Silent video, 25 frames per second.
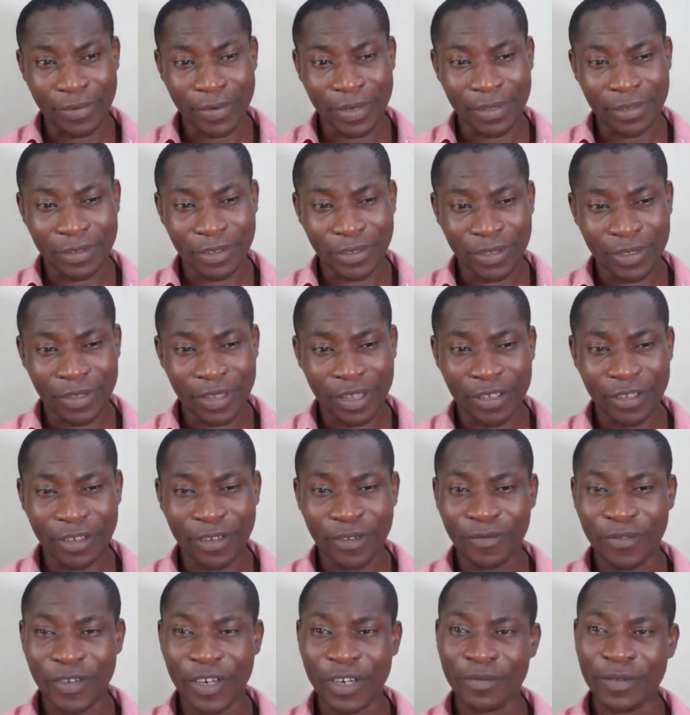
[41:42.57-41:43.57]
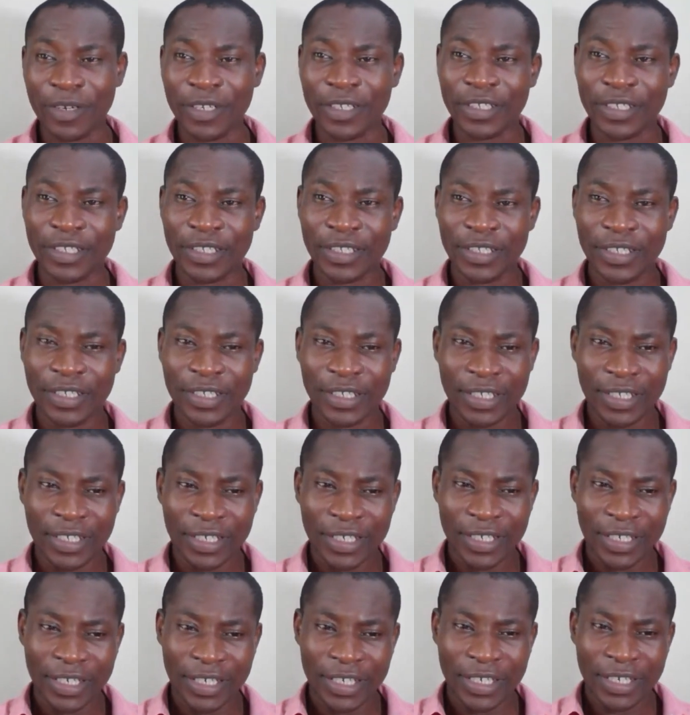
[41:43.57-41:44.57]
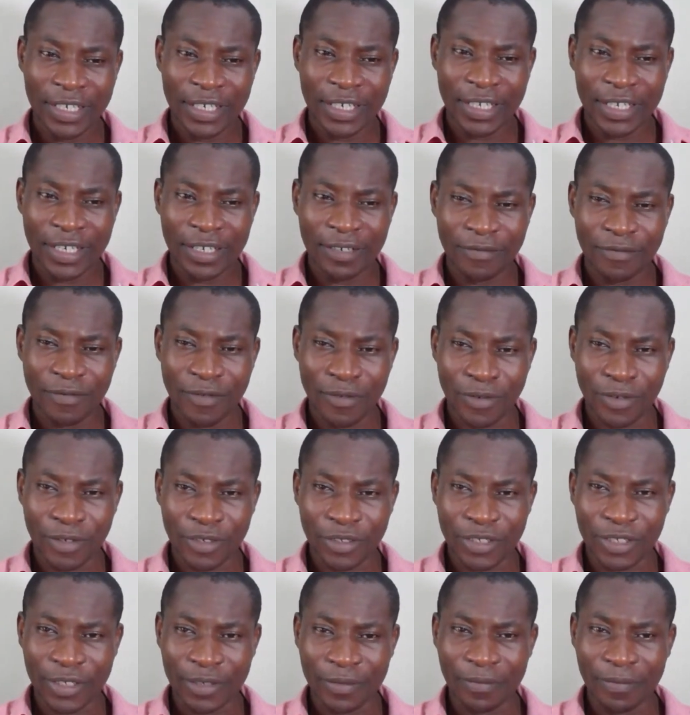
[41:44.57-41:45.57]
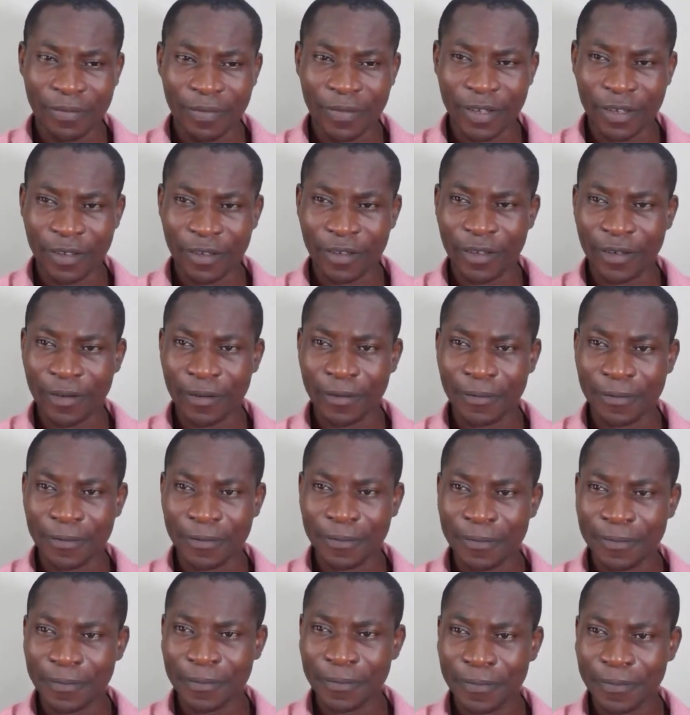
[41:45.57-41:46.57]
one. So thank you very much for watching. Thank you.